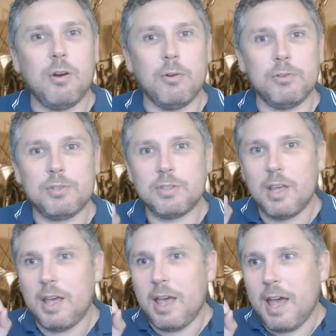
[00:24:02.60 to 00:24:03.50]
gods
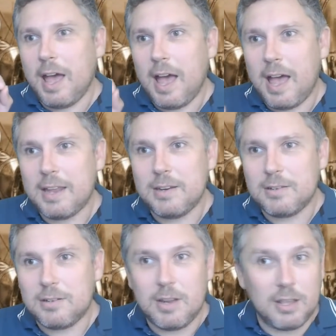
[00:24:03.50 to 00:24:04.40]

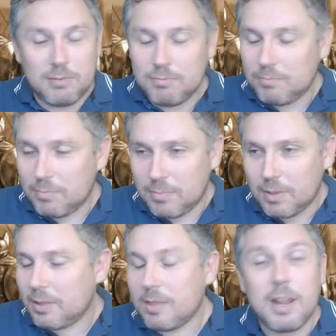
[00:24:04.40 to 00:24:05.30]
and it,
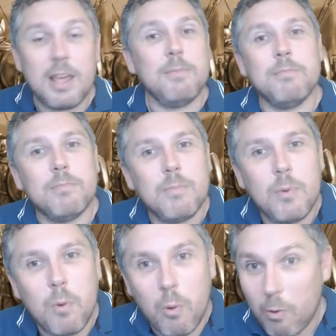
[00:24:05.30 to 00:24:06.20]
the, the name
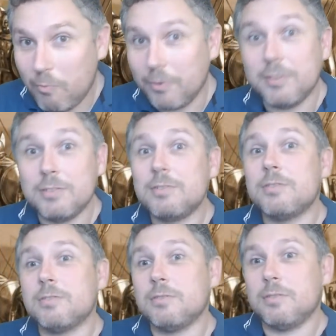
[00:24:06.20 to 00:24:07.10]

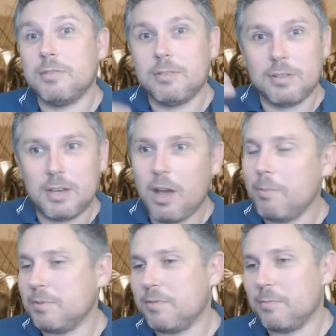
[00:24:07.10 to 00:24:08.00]
orphans
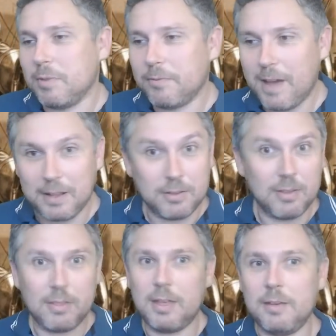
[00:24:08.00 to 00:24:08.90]
comes from the fact
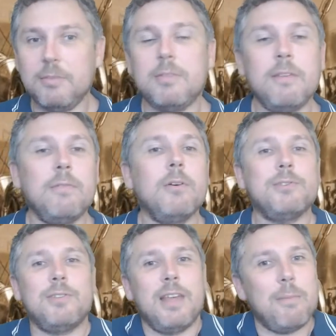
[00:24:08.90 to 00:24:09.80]
that they they've
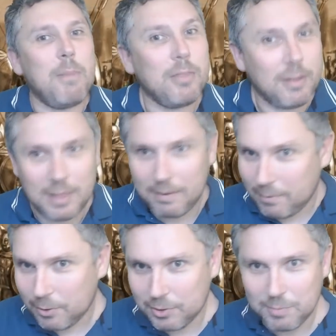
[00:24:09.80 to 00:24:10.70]
lost their mother they've
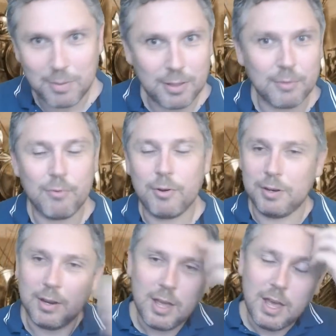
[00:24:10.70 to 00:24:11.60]
lost mother
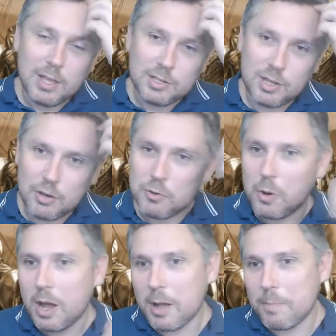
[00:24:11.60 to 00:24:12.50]
Rhoyne
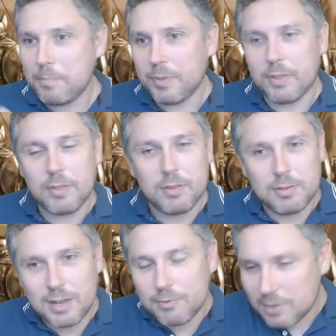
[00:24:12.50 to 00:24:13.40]
so um,
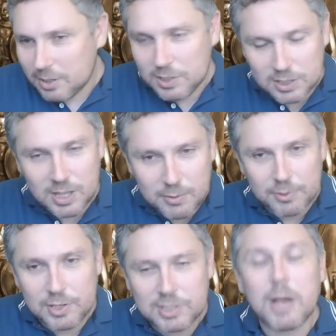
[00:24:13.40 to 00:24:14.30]
there is a
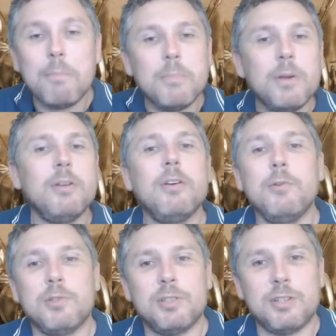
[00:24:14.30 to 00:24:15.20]
are some
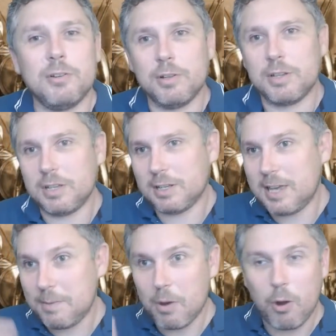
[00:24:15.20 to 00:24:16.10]
who still
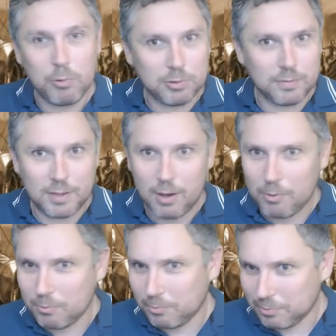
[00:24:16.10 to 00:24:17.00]
keep hold of the
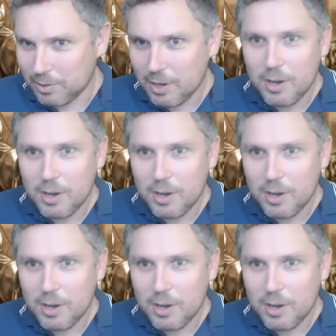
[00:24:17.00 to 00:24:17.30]
old